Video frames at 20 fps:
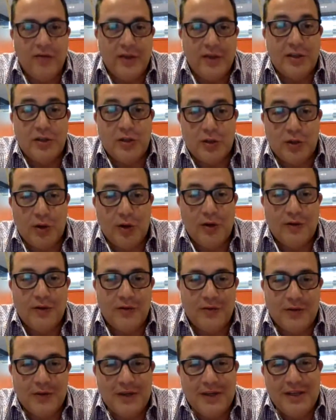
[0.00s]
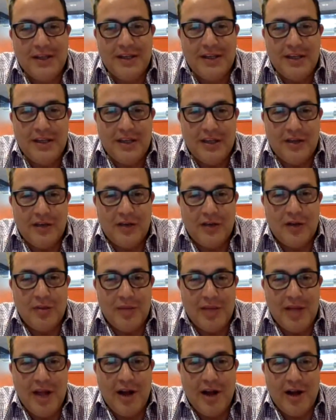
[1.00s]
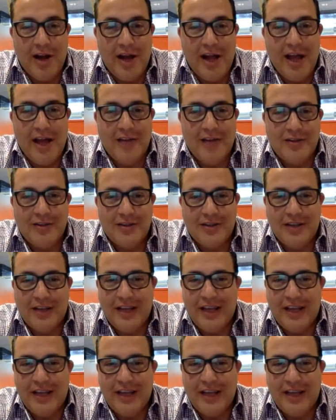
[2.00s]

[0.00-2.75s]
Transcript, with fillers: Vint Cerf, is going to be our guest.